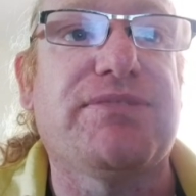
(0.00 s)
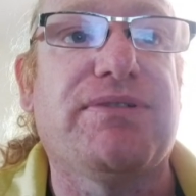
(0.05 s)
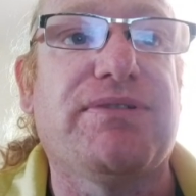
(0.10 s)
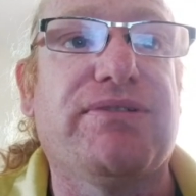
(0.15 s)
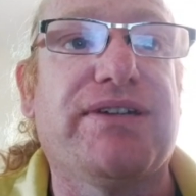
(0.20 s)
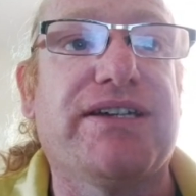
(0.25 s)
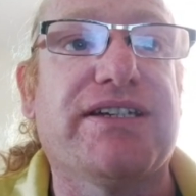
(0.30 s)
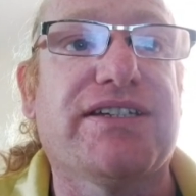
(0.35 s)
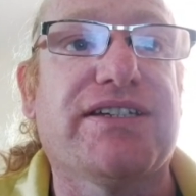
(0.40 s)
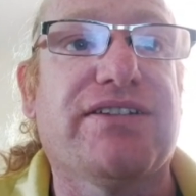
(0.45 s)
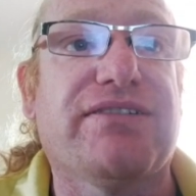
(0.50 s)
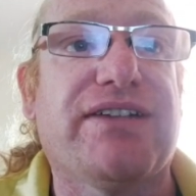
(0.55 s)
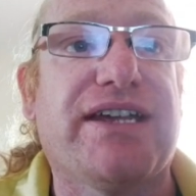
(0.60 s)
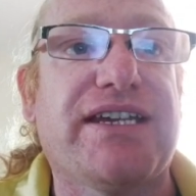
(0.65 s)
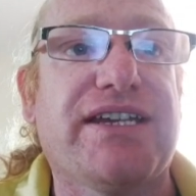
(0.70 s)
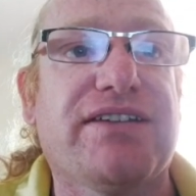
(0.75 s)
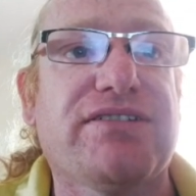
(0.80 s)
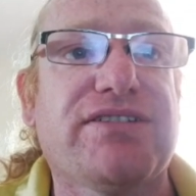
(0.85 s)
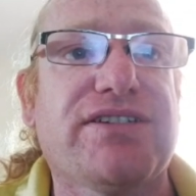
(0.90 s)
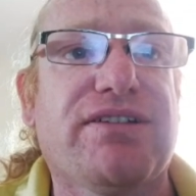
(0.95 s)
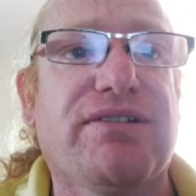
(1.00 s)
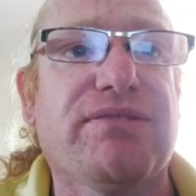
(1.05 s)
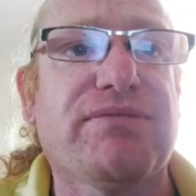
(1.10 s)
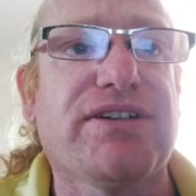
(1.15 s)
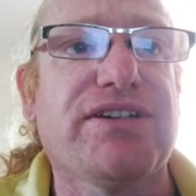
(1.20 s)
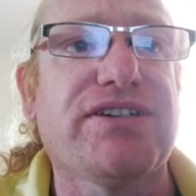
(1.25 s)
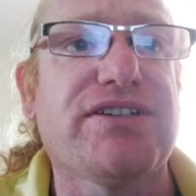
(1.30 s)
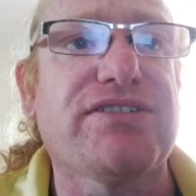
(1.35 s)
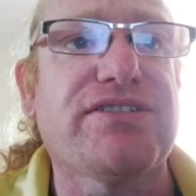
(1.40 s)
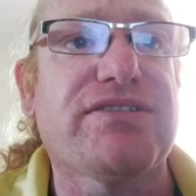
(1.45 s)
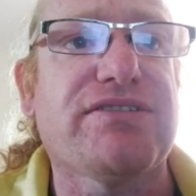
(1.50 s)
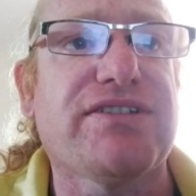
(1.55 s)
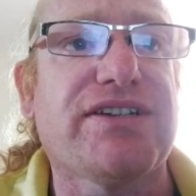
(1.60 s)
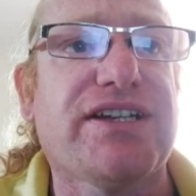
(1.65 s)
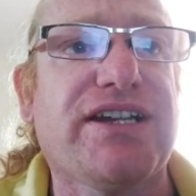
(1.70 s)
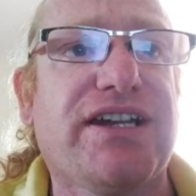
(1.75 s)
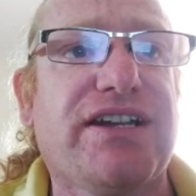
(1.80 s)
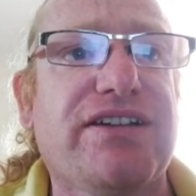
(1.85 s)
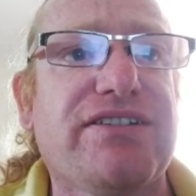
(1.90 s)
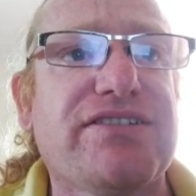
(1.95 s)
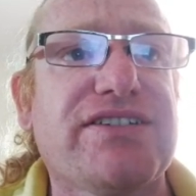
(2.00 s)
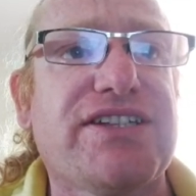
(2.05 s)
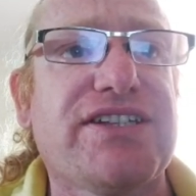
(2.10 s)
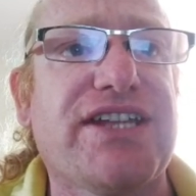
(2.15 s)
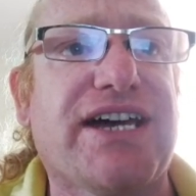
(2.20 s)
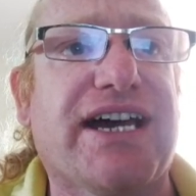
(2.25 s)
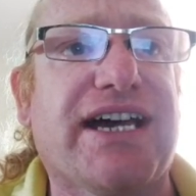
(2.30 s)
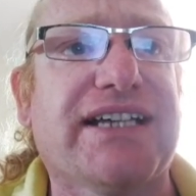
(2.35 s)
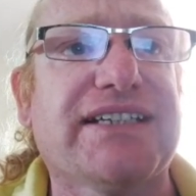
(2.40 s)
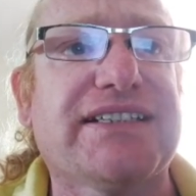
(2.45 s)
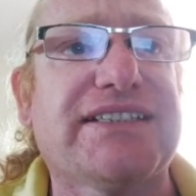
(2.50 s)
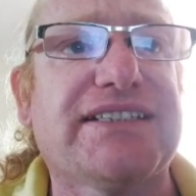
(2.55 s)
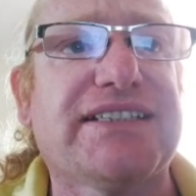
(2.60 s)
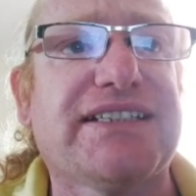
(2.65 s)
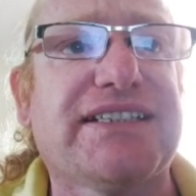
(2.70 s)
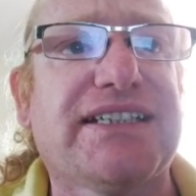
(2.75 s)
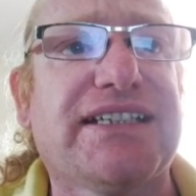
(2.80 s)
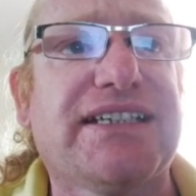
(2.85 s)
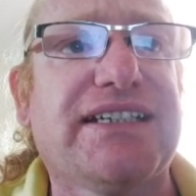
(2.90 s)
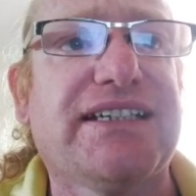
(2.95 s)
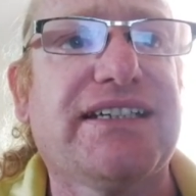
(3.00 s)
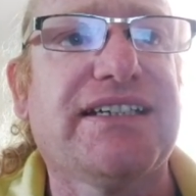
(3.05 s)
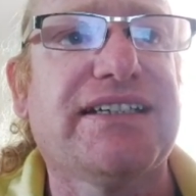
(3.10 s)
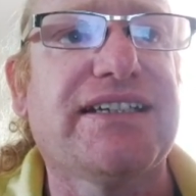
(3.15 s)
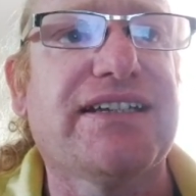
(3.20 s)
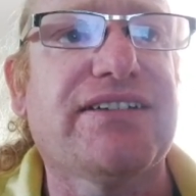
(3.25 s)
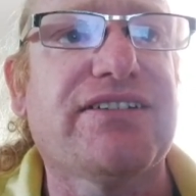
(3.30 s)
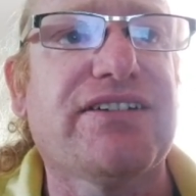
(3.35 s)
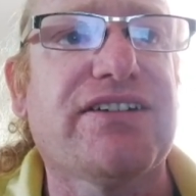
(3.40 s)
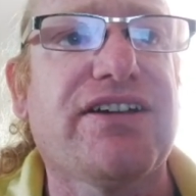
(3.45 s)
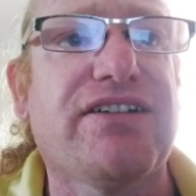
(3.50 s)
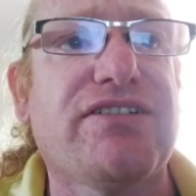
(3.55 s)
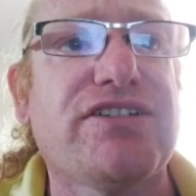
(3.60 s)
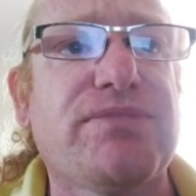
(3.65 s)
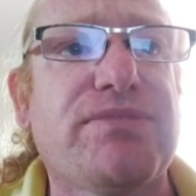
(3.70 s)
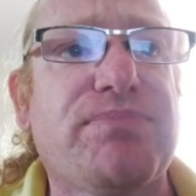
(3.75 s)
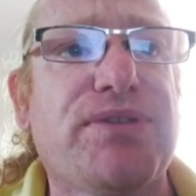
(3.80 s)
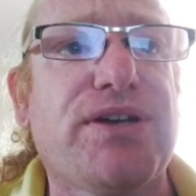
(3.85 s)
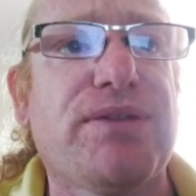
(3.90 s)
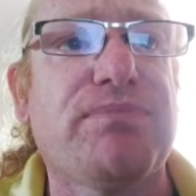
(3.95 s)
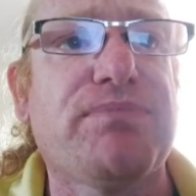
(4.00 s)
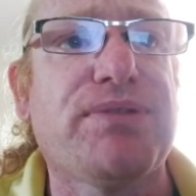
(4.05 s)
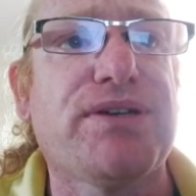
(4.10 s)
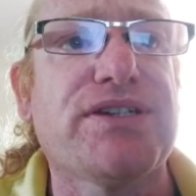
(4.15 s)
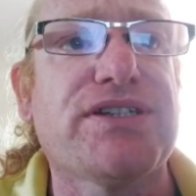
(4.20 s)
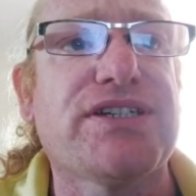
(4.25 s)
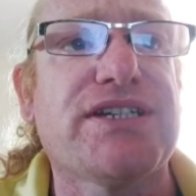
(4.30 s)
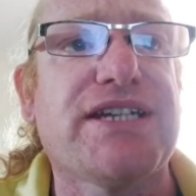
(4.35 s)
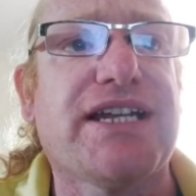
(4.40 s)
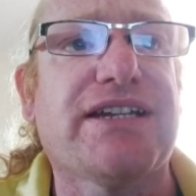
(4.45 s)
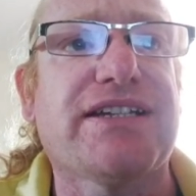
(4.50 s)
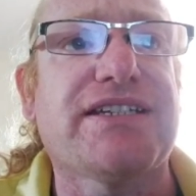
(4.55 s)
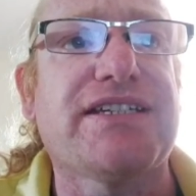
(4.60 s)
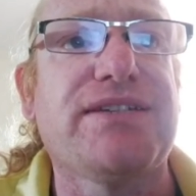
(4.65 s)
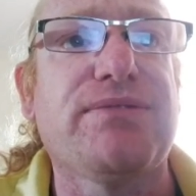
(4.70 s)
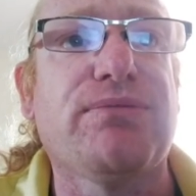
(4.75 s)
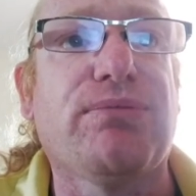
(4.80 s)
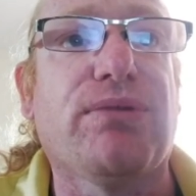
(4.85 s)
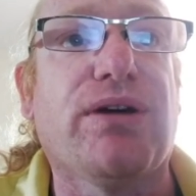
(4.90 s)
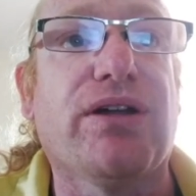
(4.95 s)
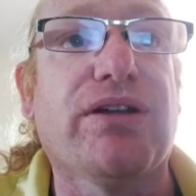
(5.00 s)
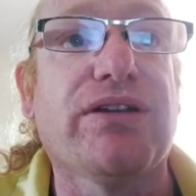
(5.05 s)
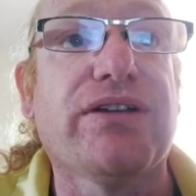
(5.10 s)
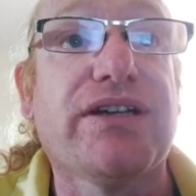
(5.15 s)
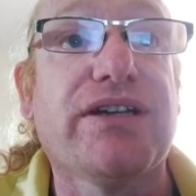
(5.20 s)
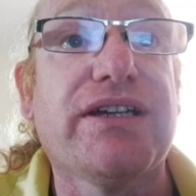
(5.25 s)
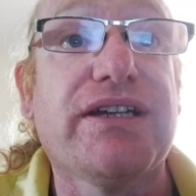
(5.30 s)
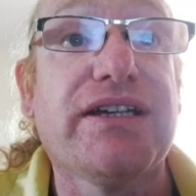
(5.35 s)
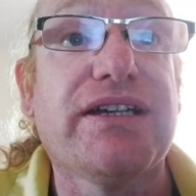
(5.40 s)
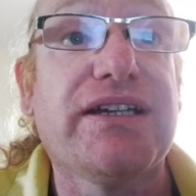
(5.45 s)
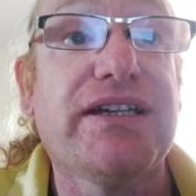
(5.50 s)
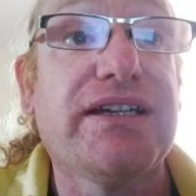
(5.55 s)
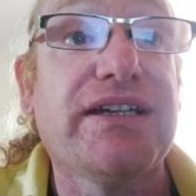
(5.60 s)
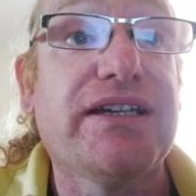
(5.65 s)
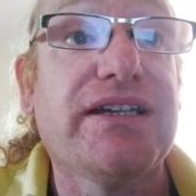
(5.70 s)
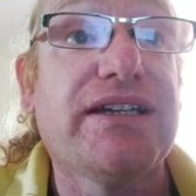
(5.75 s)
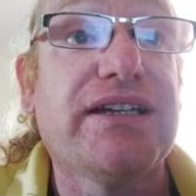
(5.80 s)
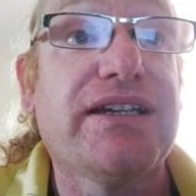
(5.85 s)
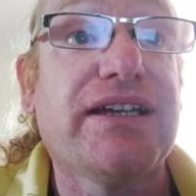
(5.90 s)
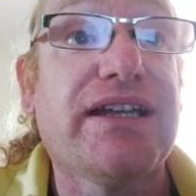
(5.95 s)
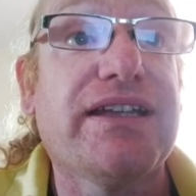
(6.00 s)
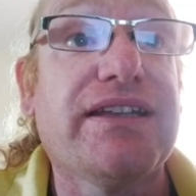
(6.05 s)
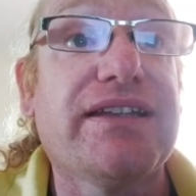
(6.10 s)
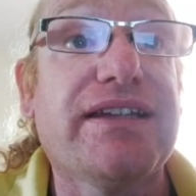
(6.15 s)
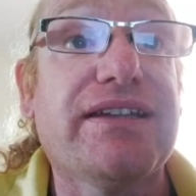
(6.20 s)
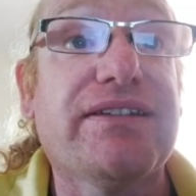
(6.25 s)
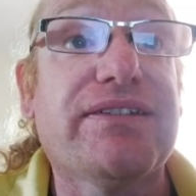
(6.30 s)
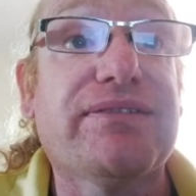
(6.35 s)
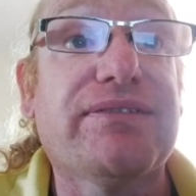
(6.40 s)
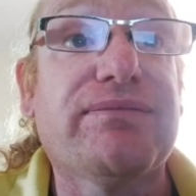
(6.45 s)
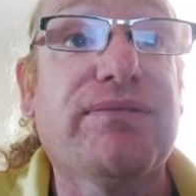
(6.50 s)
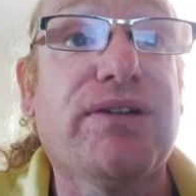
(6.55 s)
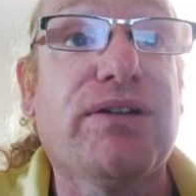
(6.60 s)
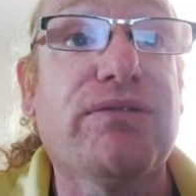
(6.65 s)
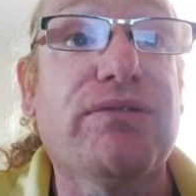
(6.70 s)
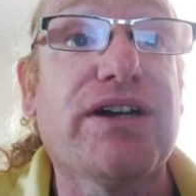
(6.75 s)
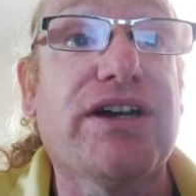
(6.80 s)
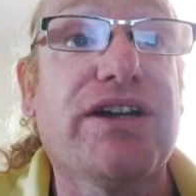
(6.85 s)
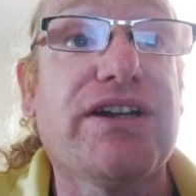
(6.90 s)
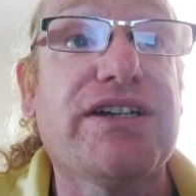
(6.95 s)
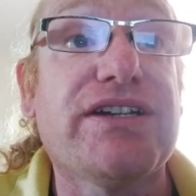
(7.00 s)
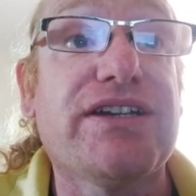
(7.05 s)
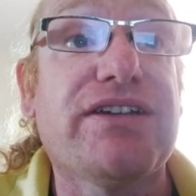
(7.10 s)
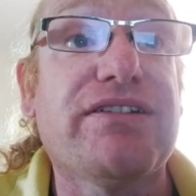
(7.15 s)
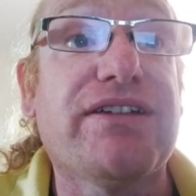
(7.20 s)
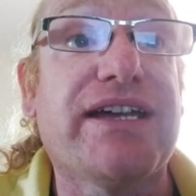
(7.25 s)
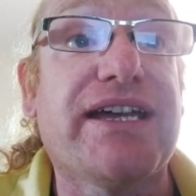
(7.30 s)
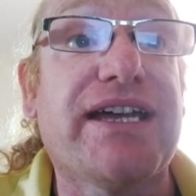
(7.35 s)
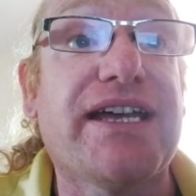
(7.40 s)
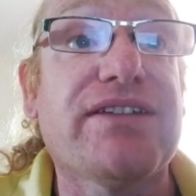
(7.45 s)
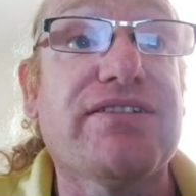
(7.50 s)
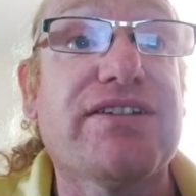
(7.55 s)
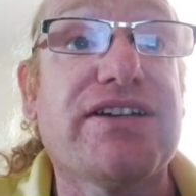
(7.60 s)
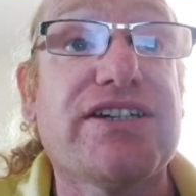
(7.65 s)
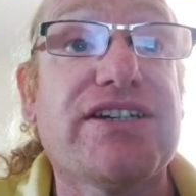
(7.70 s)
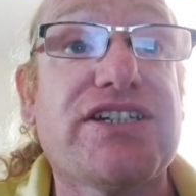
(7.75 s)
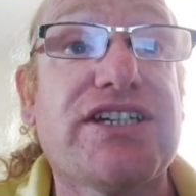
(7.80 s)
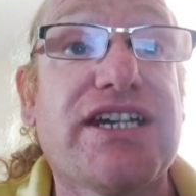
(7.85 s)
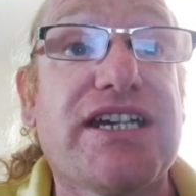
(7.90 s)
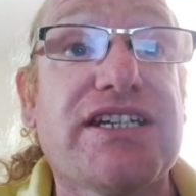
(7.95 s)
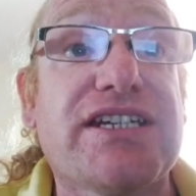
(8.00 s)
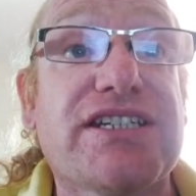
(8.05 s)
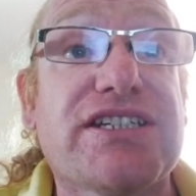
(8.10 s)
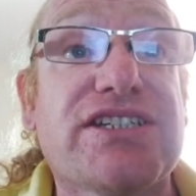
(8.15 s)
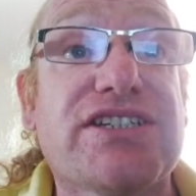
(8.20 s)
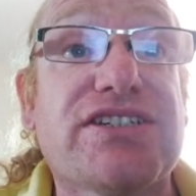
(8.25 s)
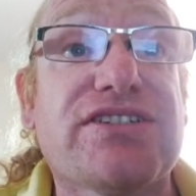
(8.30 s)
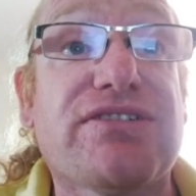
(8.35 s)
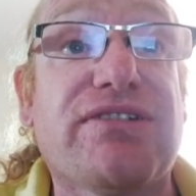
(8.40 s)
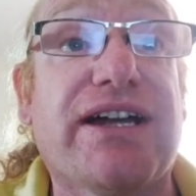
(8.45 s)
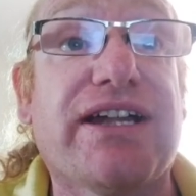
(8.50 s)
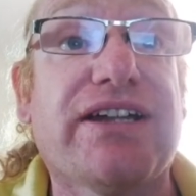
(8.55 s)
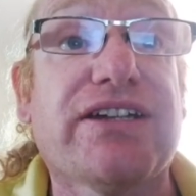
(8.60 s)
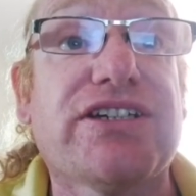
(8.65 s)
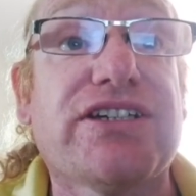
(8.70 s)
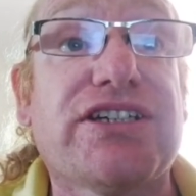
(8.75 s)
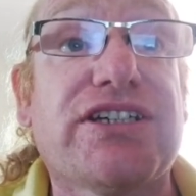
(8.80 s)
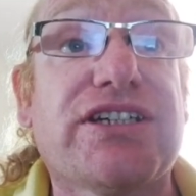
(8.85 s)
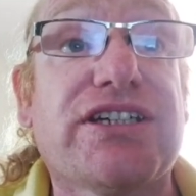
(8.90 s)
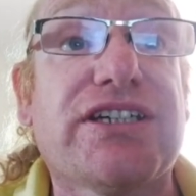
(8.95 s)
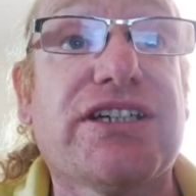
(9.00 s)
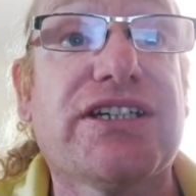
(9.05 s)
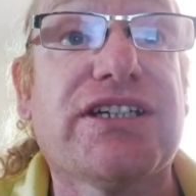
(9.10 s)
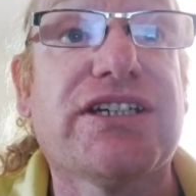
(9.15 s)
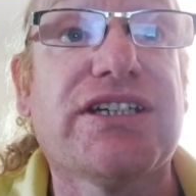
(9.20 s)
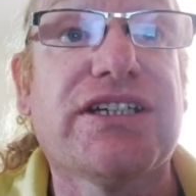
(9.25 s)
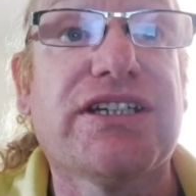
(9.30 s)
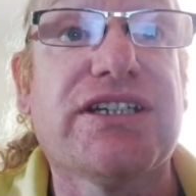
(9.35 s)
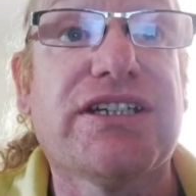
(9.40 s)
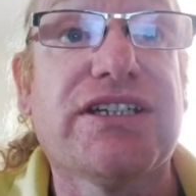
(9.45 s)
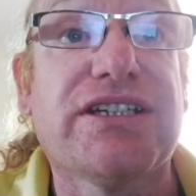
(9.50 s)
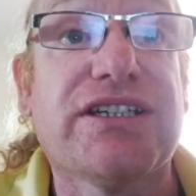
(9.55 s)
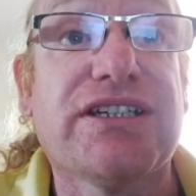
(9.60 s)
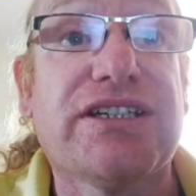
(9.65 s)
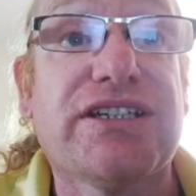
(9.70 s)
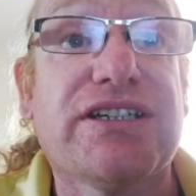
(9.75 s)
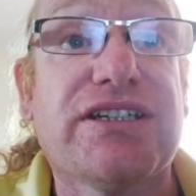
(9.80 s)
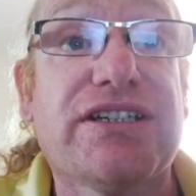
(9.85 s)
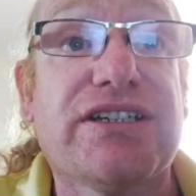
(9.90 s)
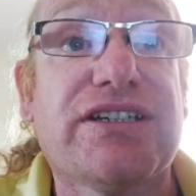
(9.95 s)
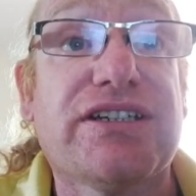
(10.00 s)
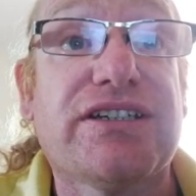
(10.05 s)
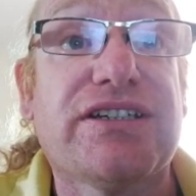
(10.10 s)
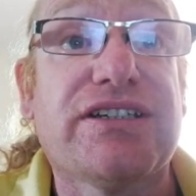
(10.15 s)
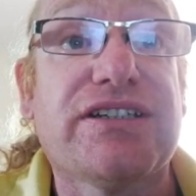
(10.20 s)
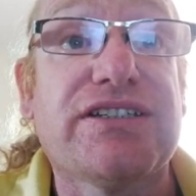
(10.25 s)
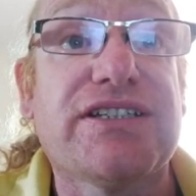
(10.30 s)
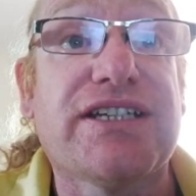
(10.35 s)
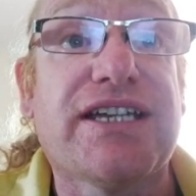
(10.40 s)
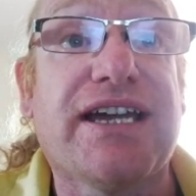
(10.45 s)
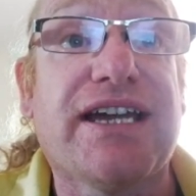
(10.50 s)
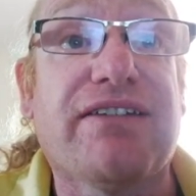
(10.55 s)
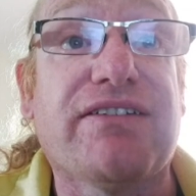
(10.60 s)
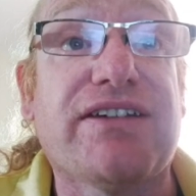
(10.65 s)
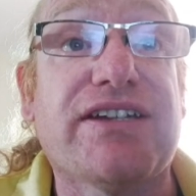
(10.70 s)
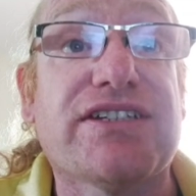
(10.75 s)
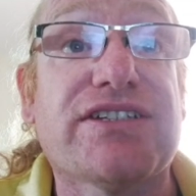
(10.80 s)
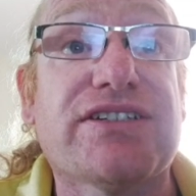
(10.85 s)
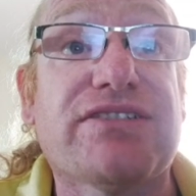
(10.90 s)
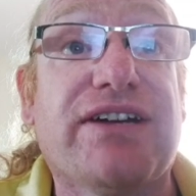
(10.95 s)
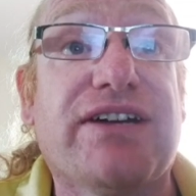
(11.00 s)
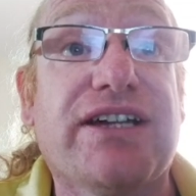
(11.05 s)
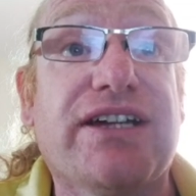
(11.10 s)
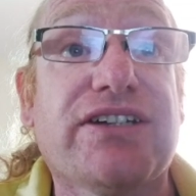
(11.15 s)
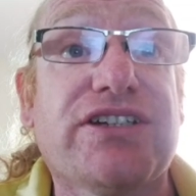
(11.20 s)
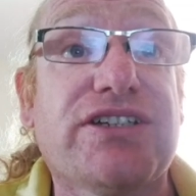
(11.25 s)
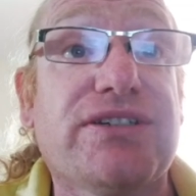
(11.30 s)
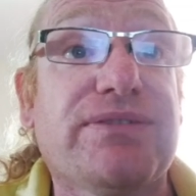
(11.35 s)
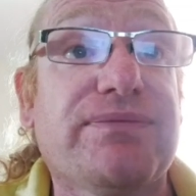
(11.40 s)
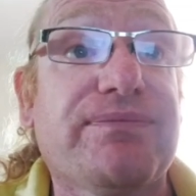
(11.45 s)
written to the radio. So what I'm going to do is I'm going to close that. And I'm going to go into per personality 1. And what we're going to do here is we're going to change the squelch to carrier squelch.